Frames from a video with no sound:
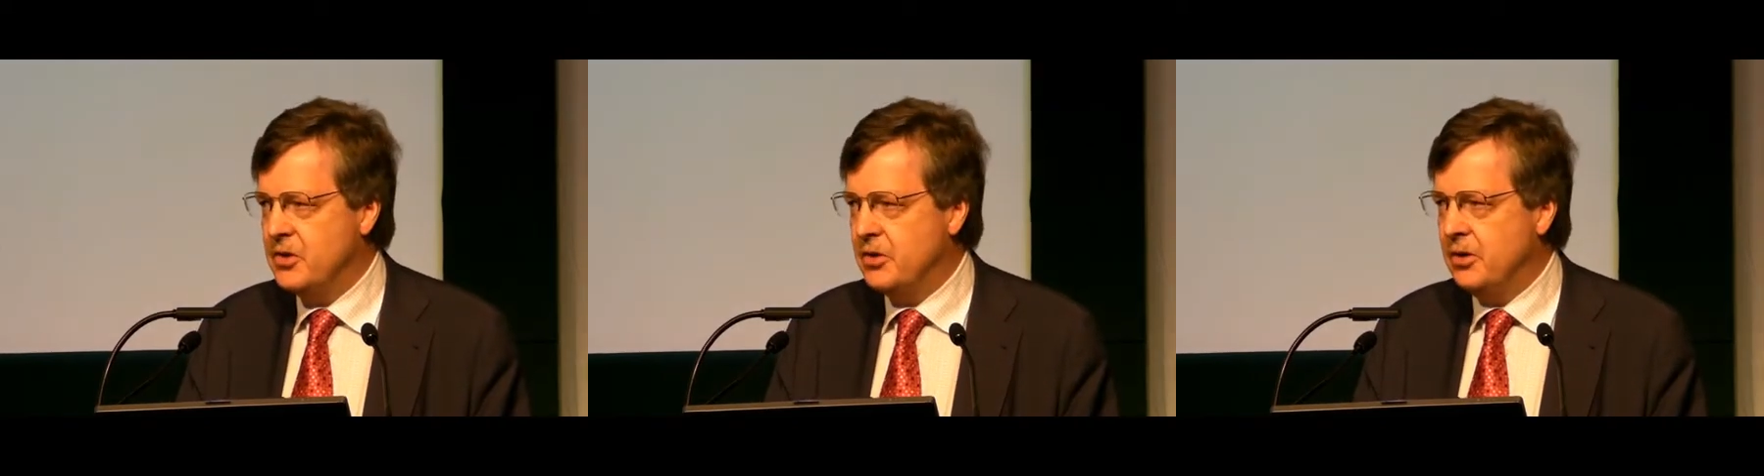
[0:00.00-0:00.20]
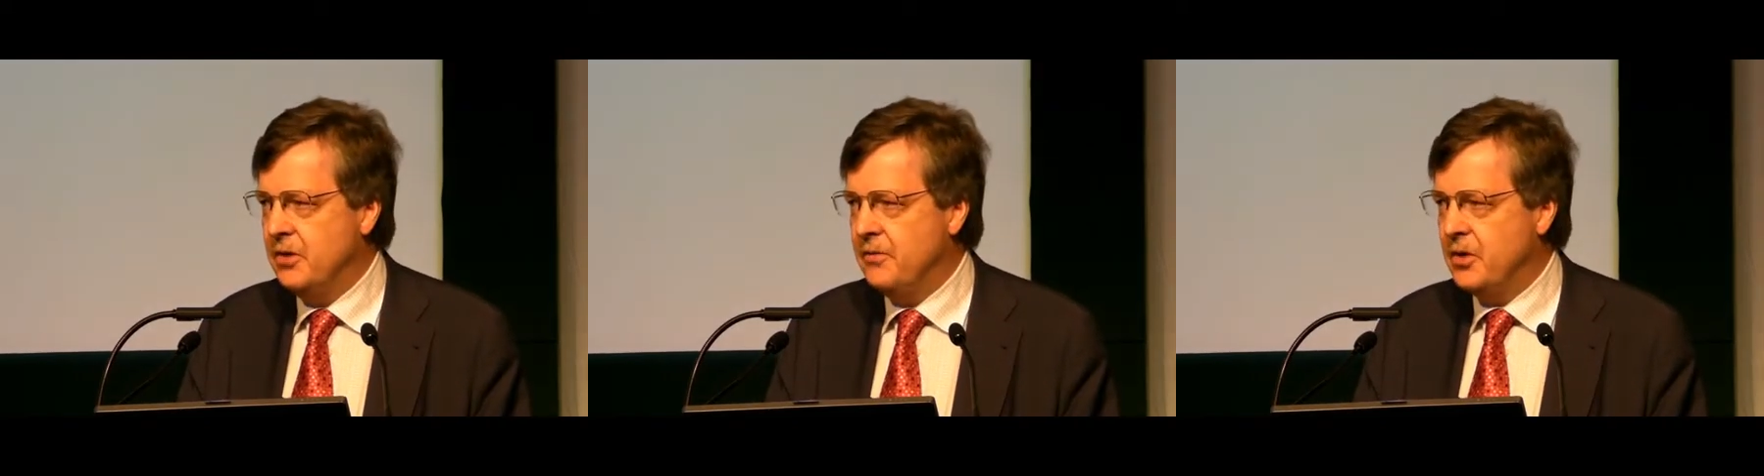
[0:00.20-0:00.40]

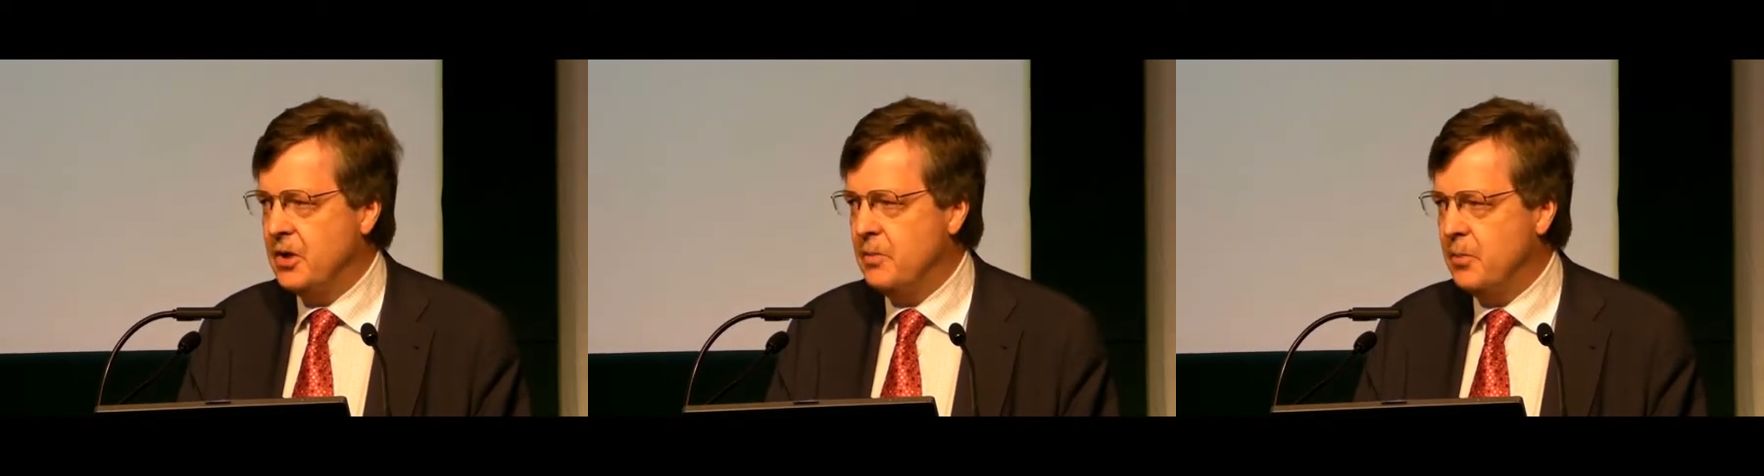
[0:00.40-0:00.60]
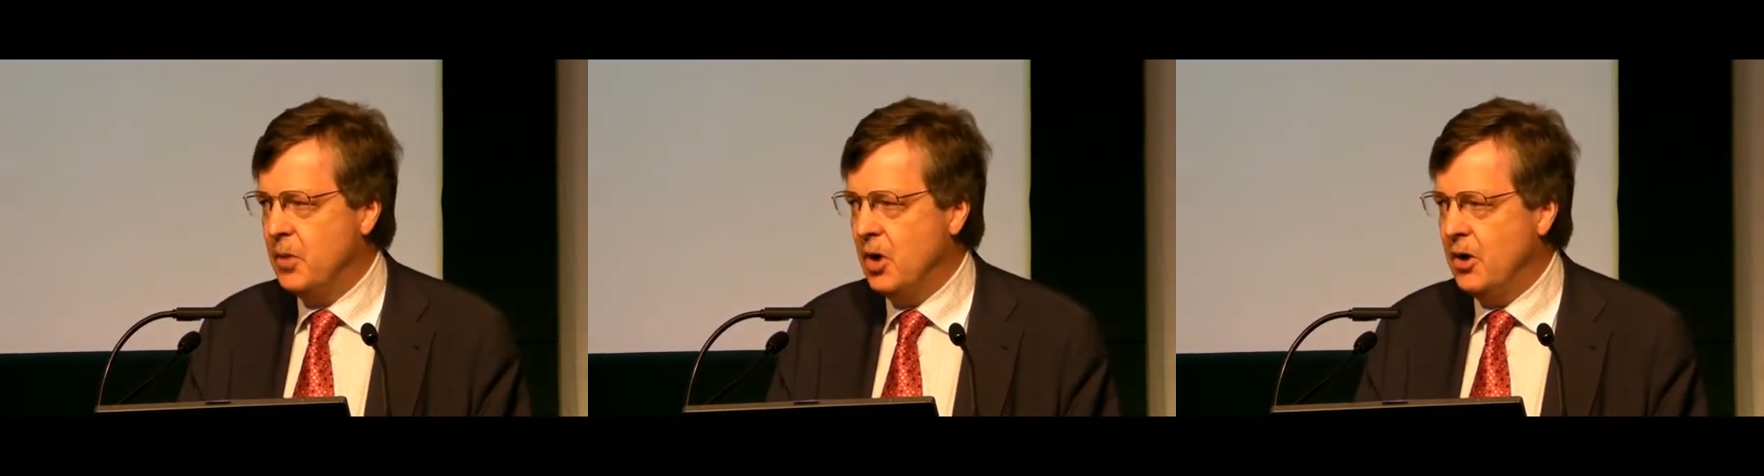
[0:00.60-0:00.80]

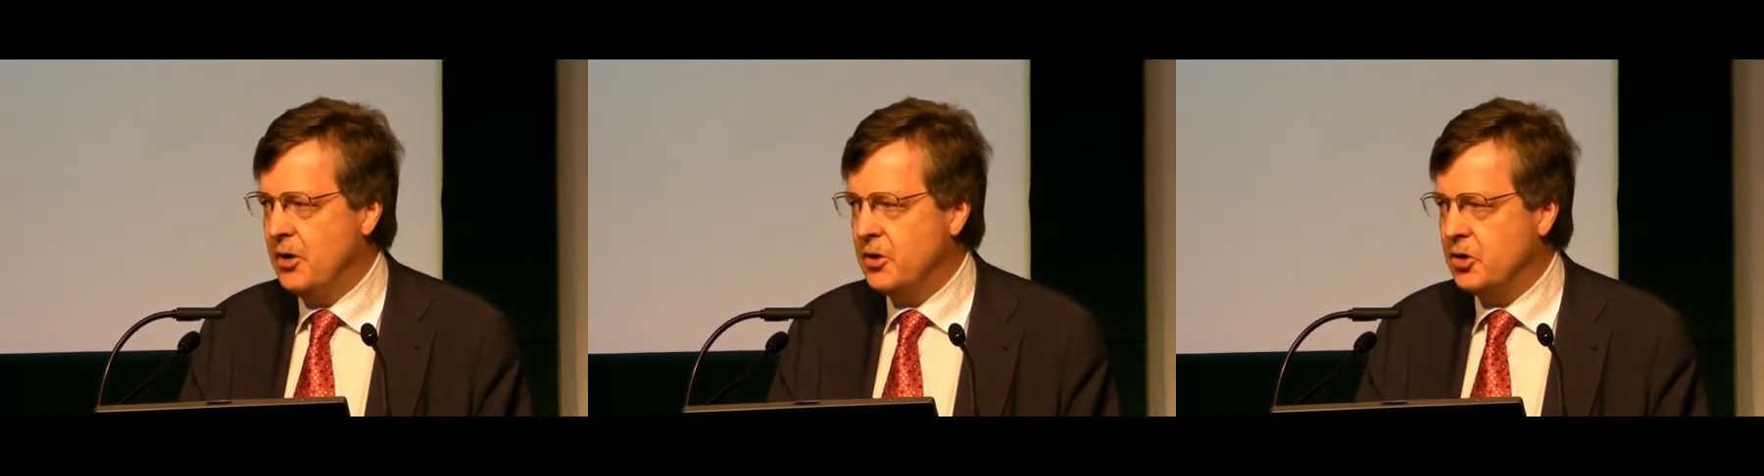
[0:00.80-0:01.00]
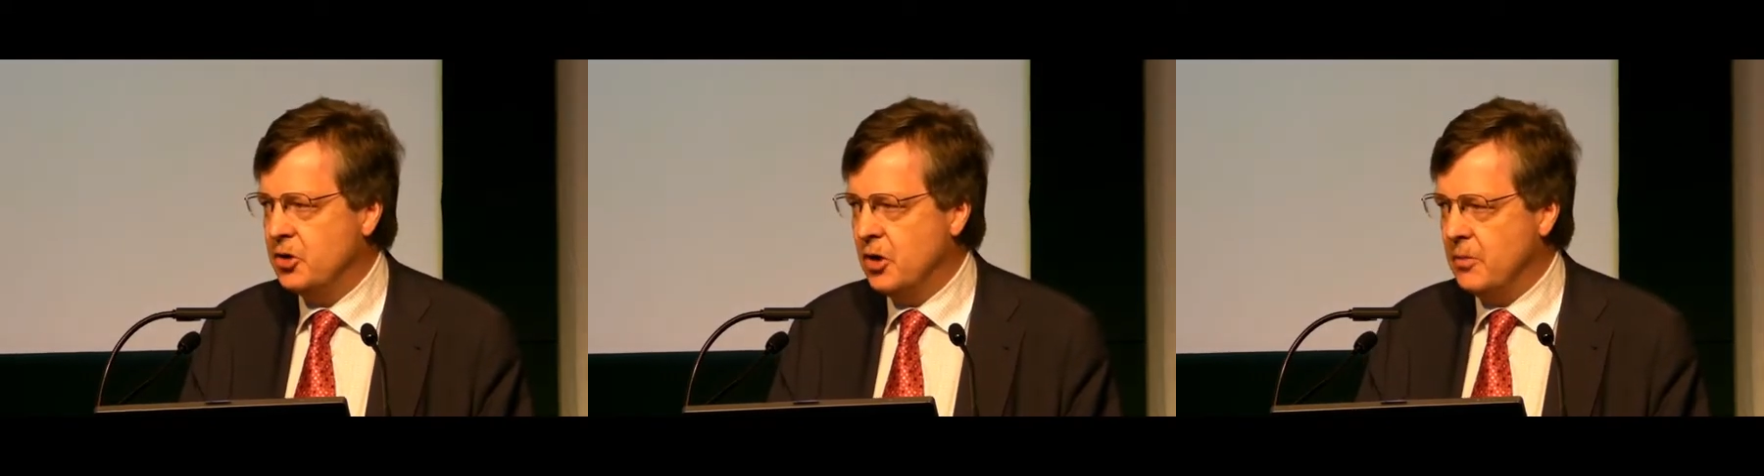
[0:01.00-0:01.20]
delivery
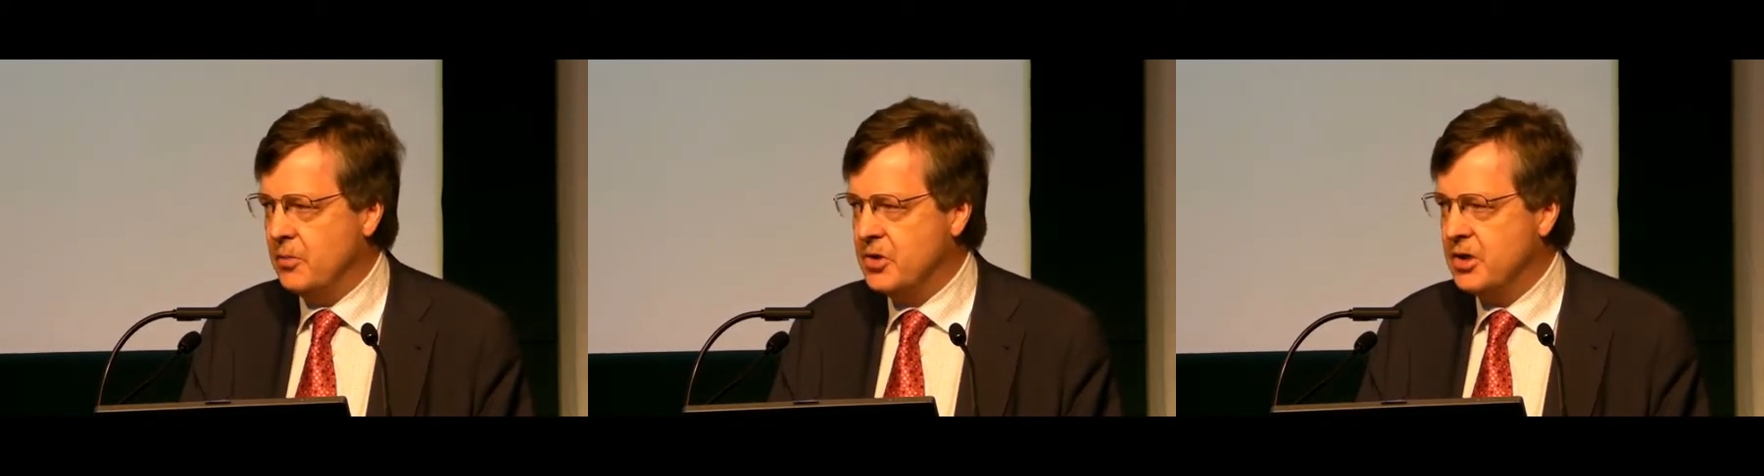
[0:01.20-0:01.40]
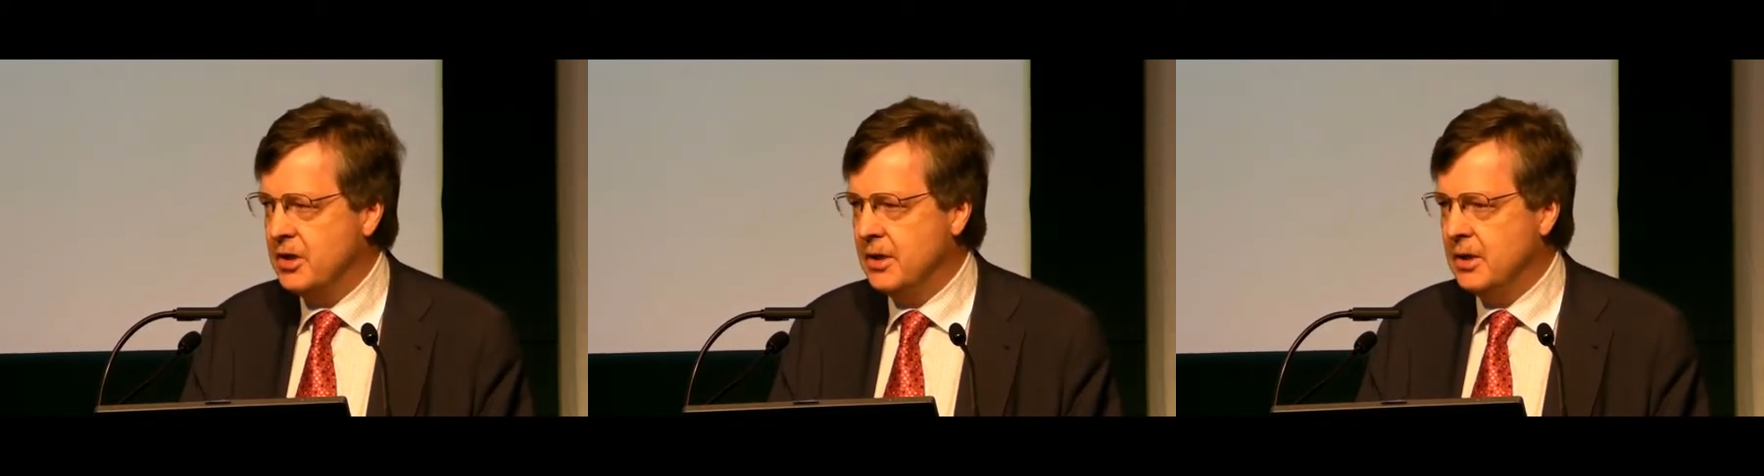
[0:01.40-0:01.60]

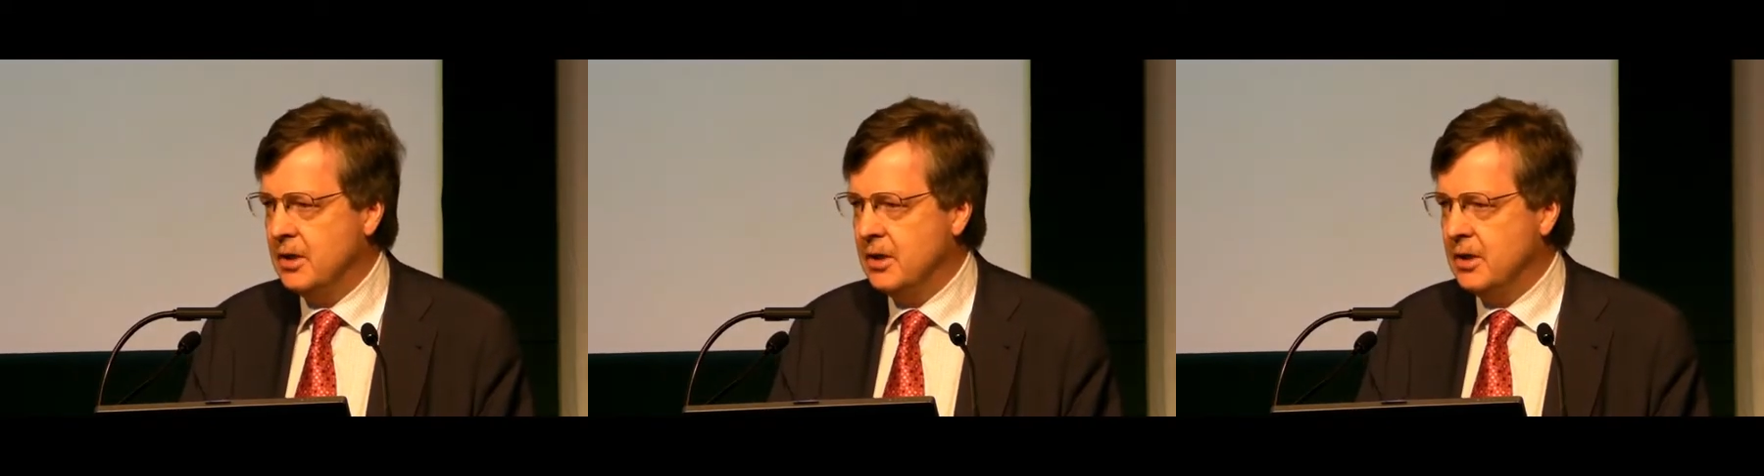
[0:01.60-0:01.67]
partnerships,